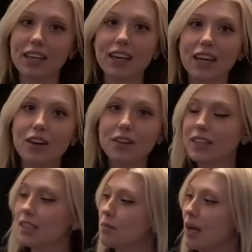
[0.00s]
Here
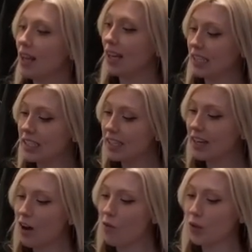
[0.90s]
is my
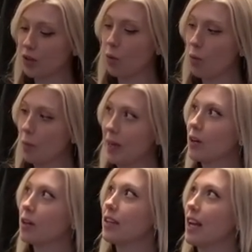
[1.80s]
idea of what the
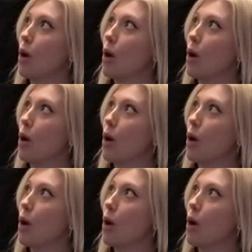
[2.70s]
mirror that